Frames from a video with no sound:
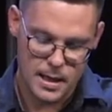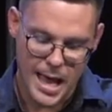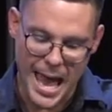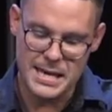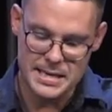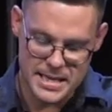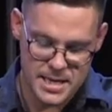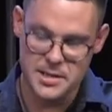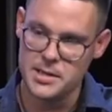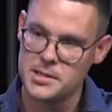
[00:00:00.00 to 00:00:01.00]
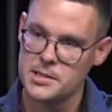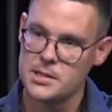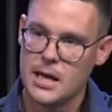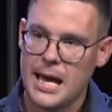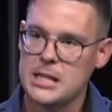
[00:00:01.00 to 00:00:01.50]
And nearness
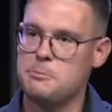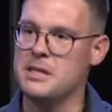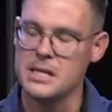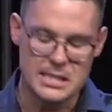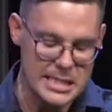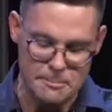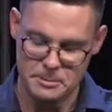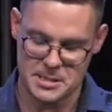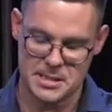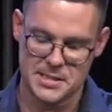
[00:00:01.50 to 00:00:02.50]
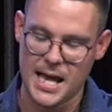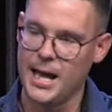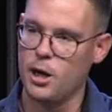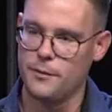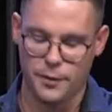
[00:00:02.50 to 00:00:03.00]
has been the deepest desire
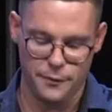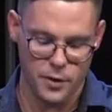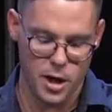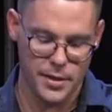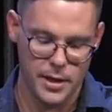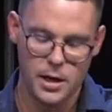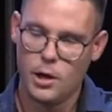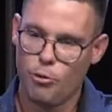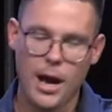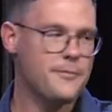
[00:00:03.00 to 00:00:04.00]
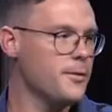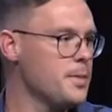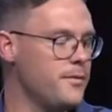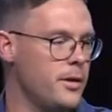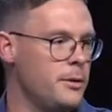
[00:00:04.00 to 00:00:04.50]
of the Father right from the
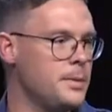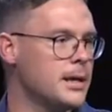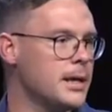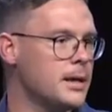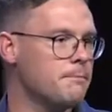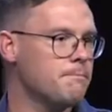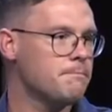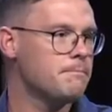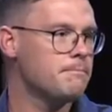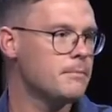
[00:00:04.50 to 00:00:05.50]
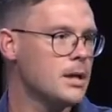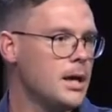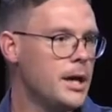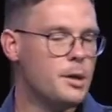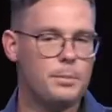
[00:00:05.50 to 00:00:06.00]
very beginning.
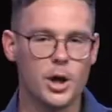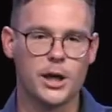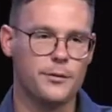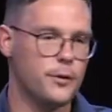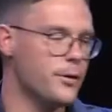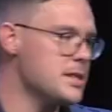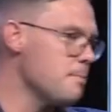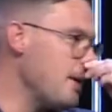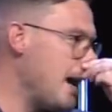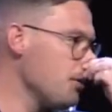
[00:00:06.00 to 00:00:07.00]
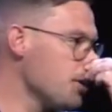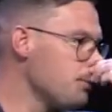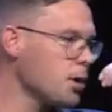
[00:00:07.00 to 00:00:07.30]
And the book, if you've read the Bible, the book,